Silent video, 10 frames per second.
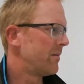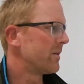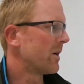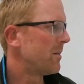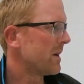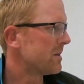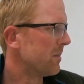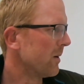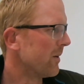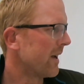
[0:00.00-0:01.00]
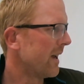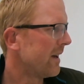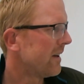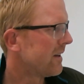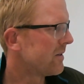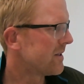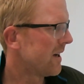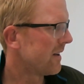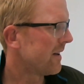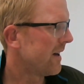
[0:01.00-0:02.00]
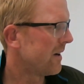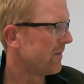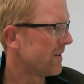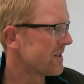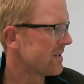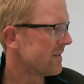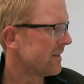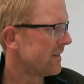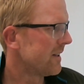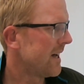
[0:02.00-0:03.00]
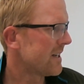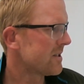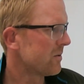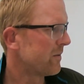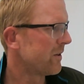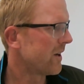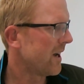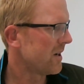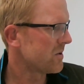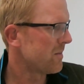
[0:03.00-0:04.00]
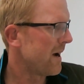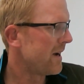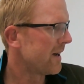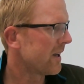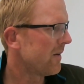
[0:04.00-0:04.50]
you go back to blue again, and you take out of this last little few cows remaining,